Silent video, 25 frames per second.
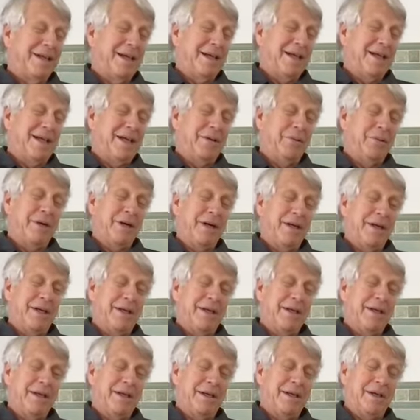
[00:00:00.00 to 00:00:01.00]

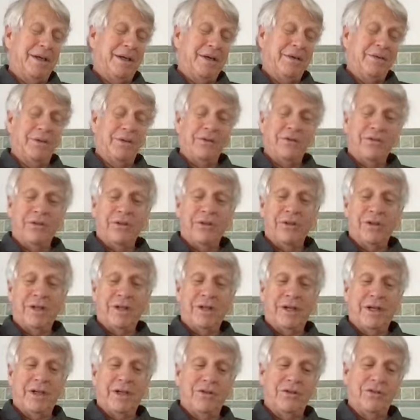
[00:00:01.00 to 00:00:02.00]
Anyway, those are the
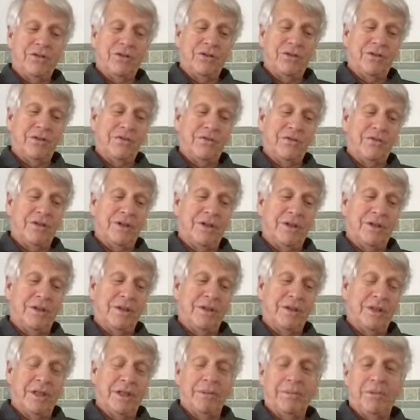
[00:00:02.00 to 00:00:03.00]
kinds of
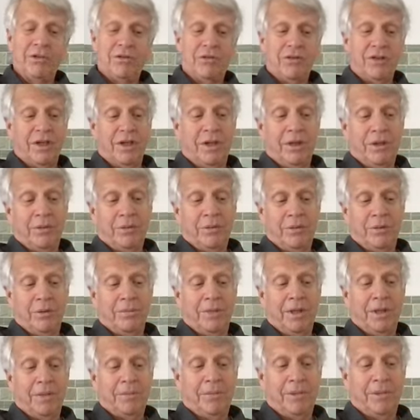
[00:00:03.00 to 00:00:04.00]
dilemmas. Now,
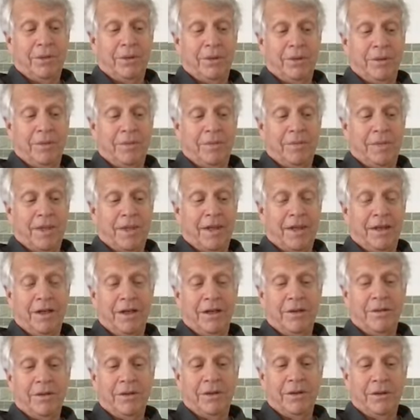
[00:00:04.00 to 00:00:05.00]
remember,
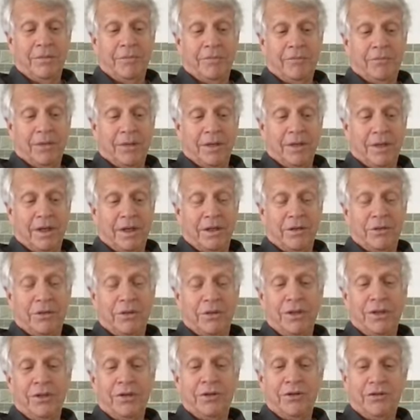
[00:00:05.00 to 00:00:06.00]

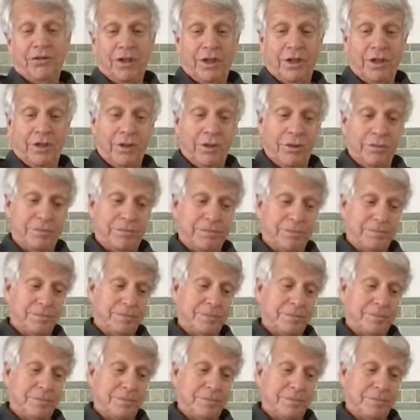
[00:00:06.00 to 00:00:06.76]
100 years ago,